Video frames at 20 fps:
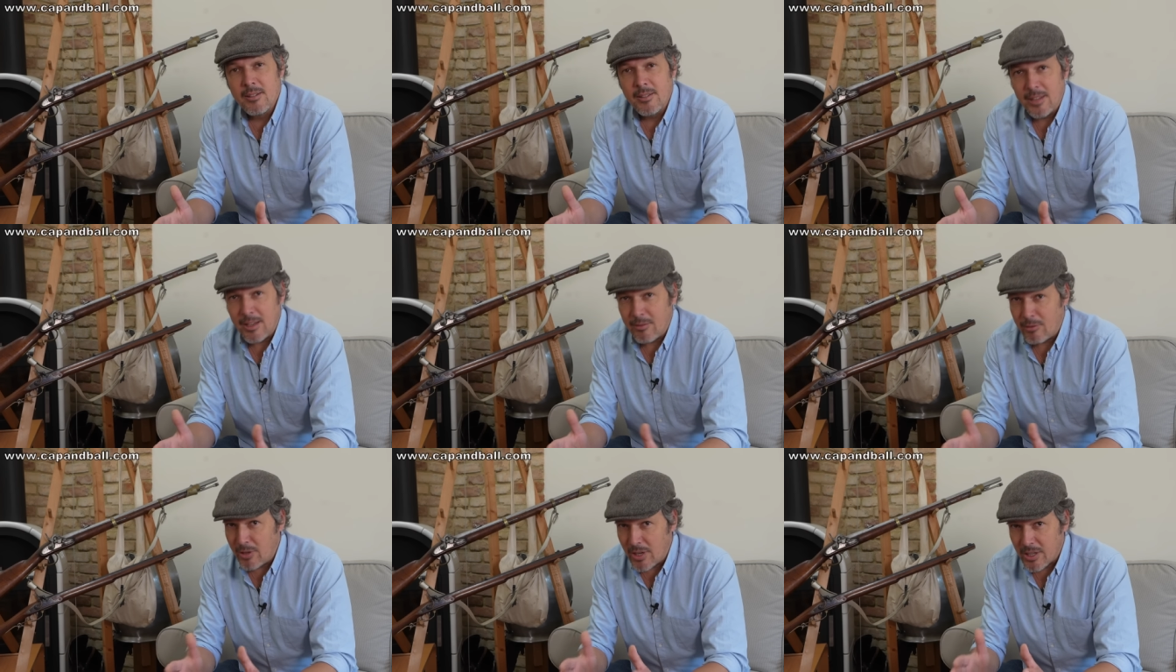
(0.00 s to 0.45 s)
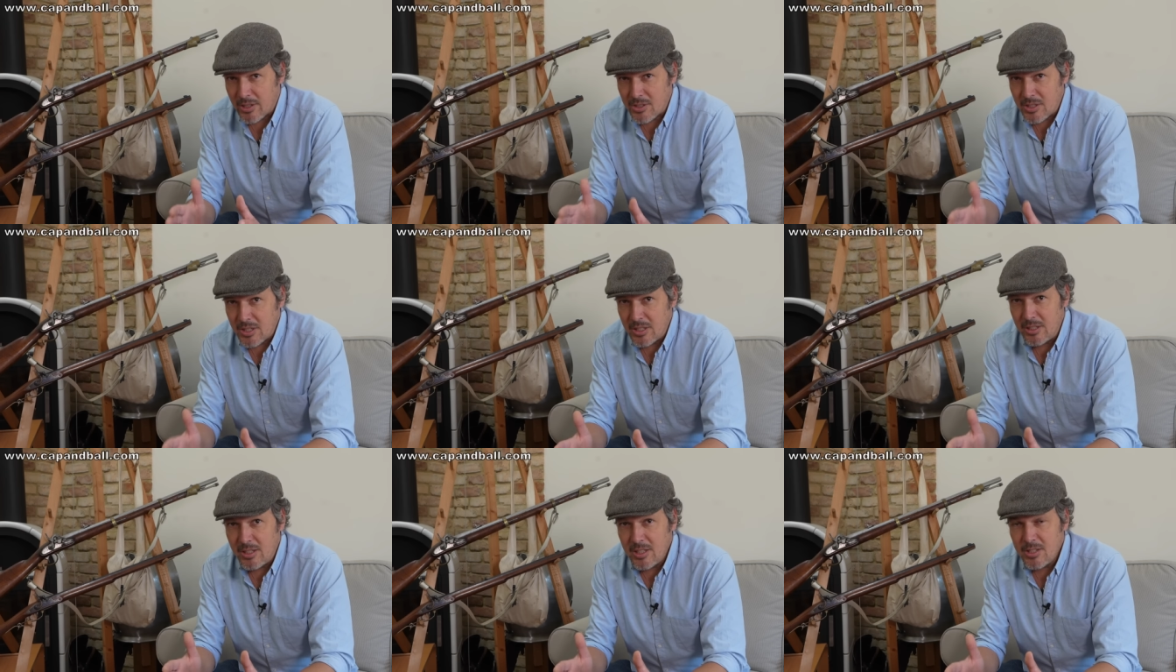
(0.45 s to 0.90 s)
Never
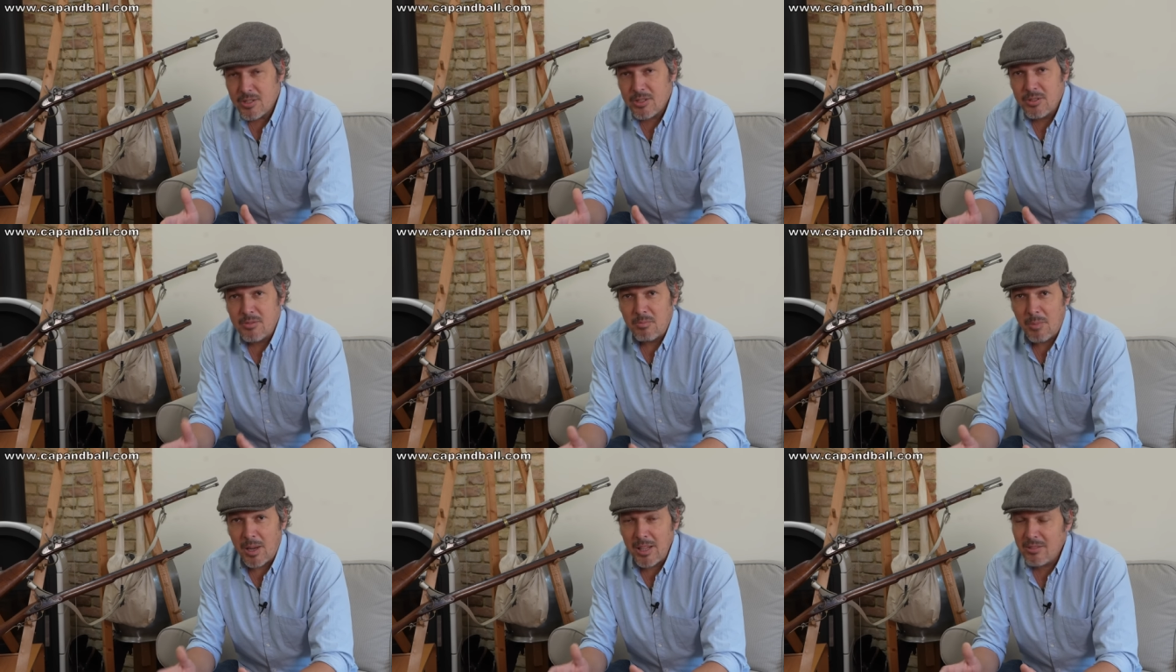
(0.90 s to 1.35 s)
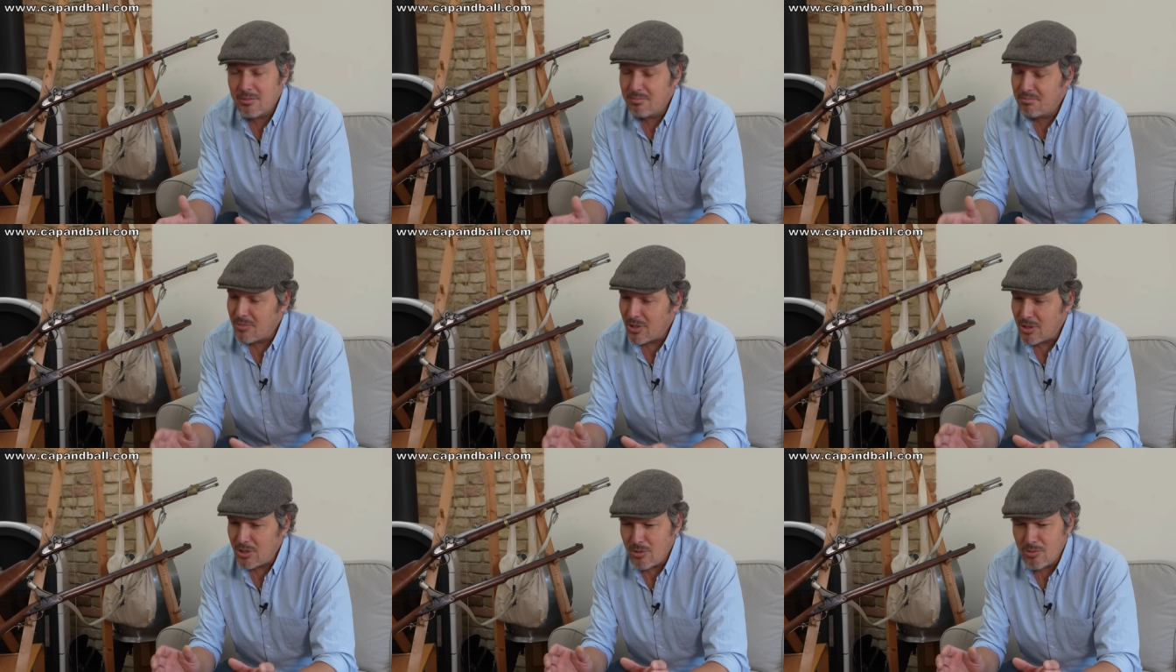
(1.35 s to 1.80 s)
exceed this,
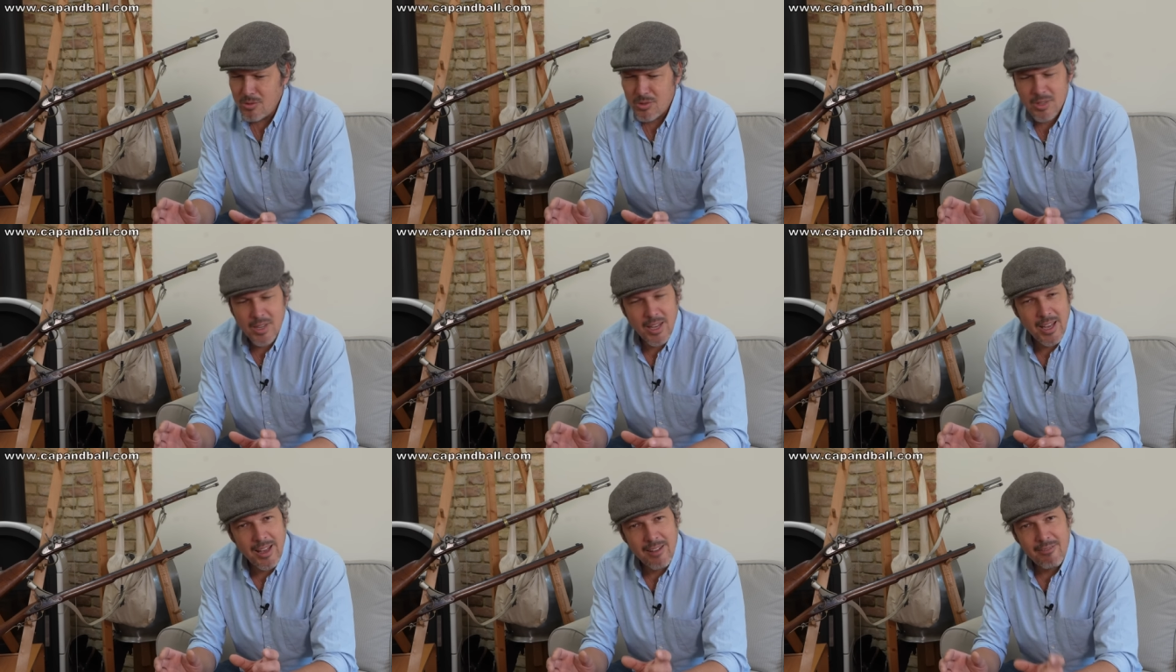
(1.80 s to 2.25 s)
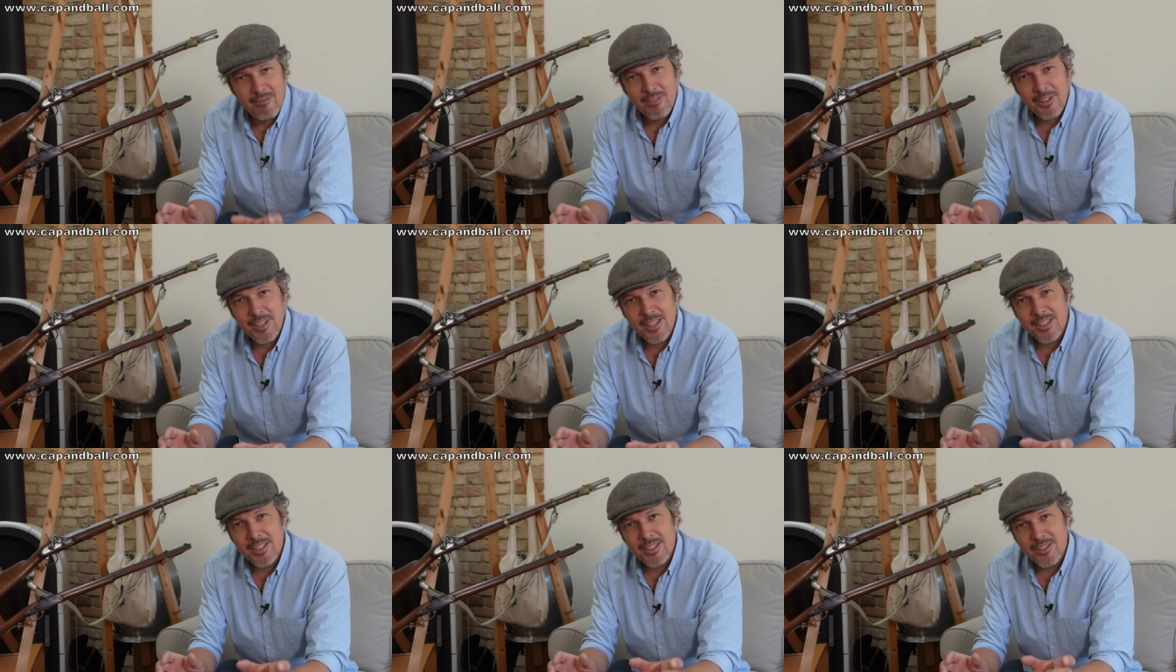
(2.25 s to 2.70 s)
but use
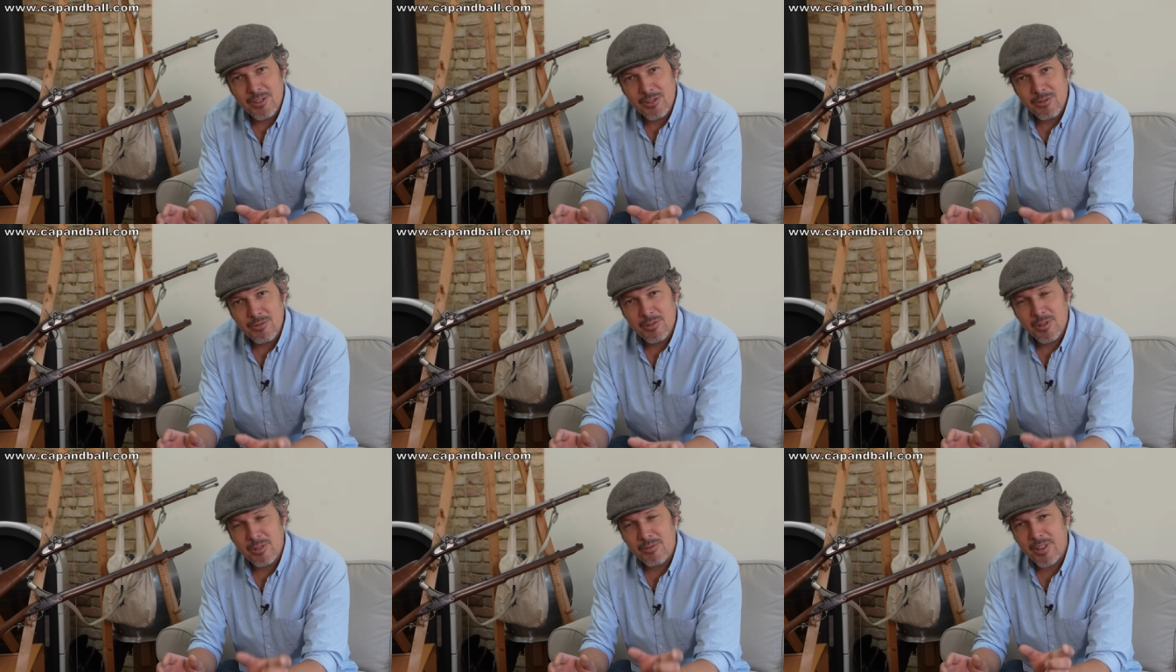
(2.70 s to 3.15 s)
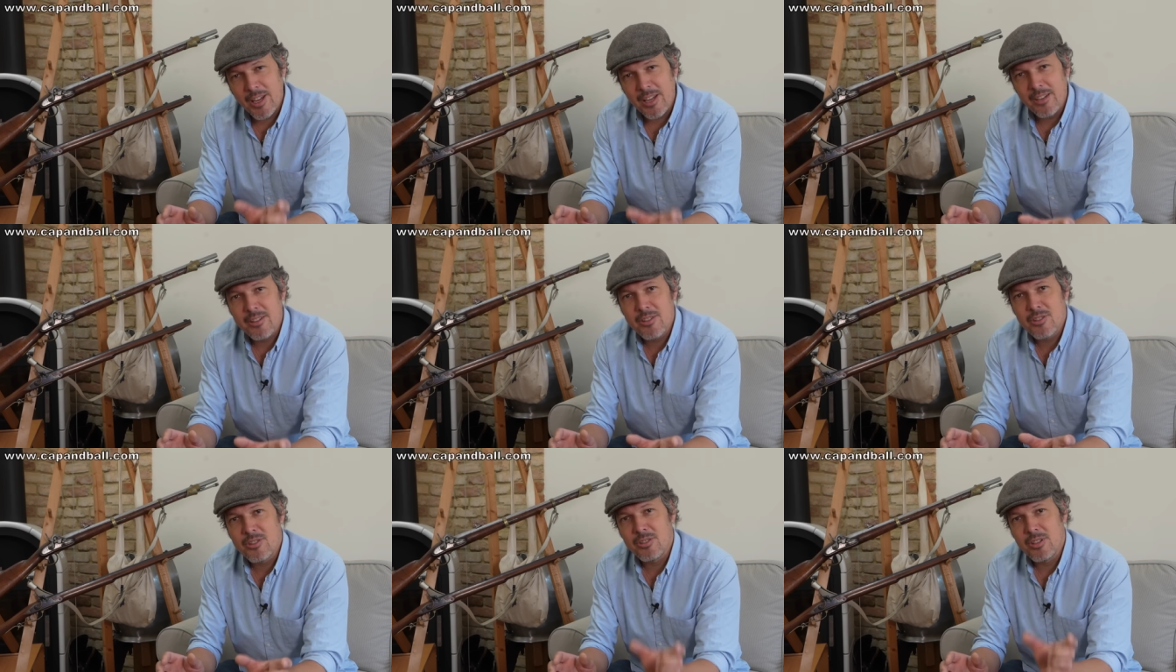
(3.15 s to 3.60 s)
every joule of
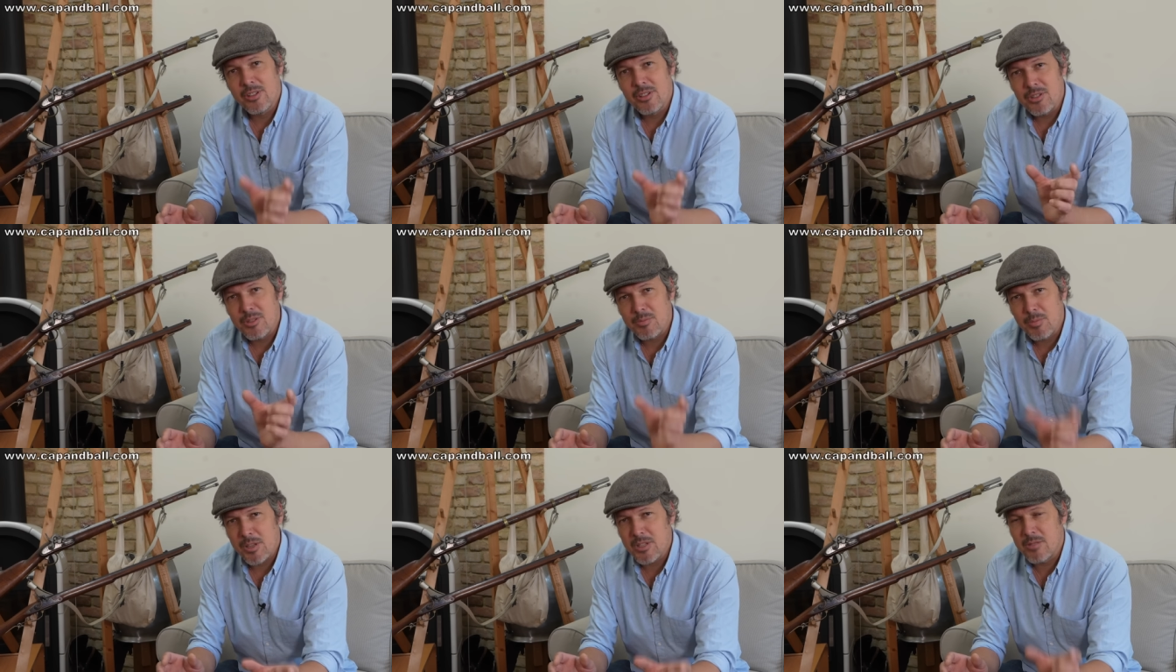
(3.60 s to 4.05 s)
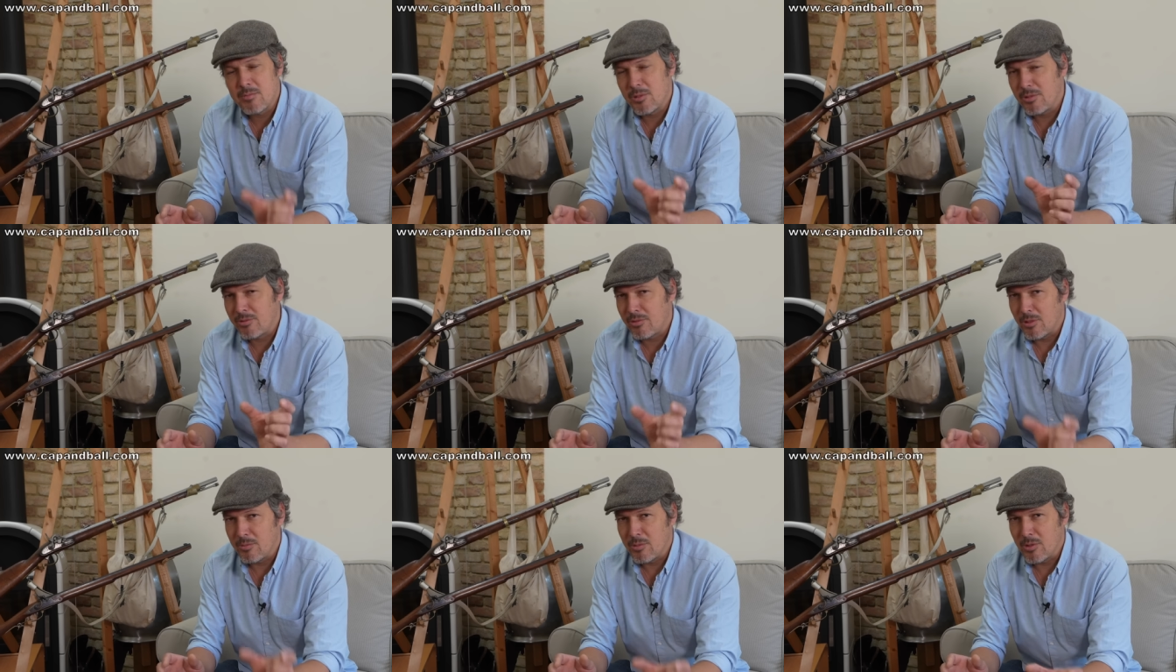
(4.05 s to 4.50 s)
energy that is
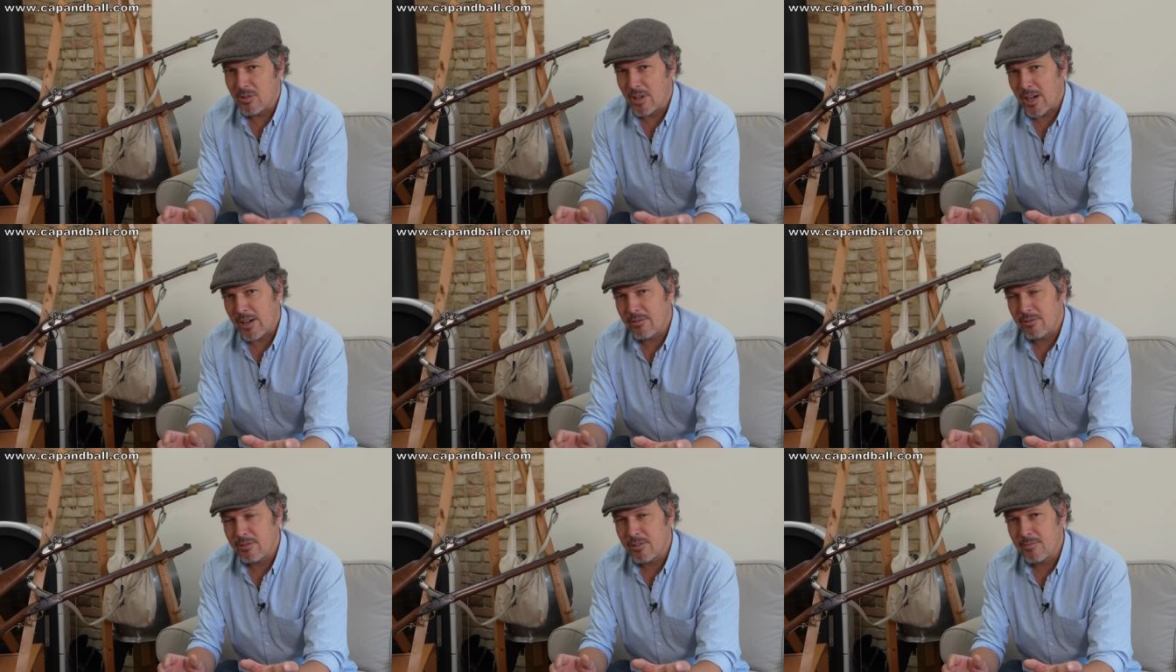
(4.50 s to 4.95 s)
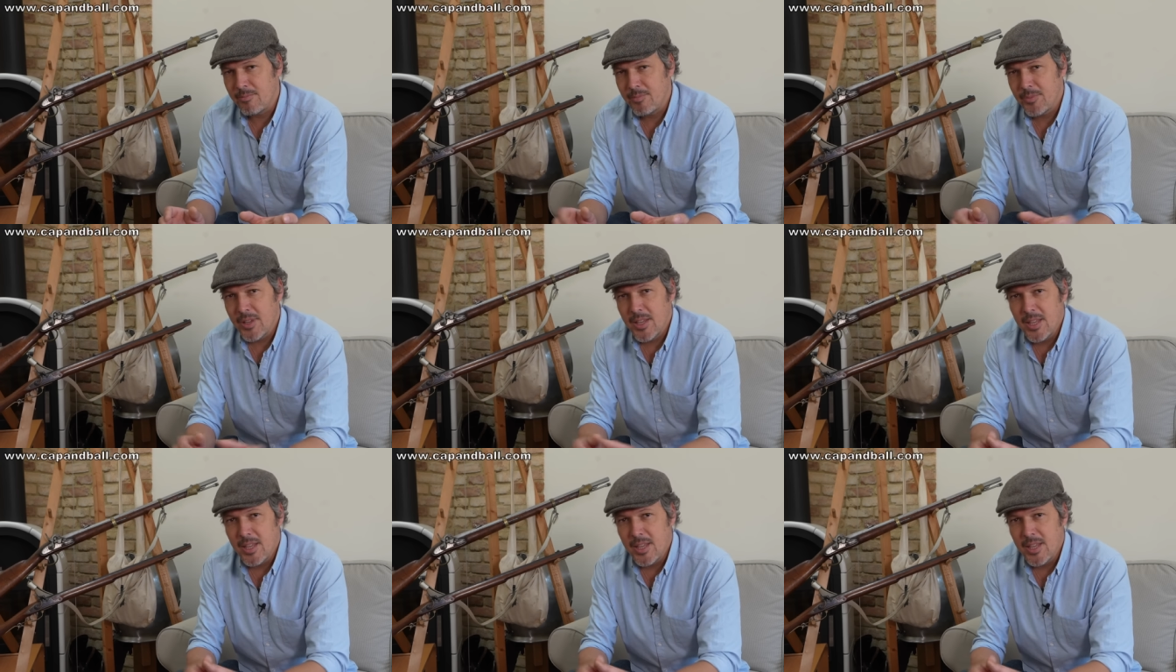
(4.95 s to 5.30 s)
possible from your rifle.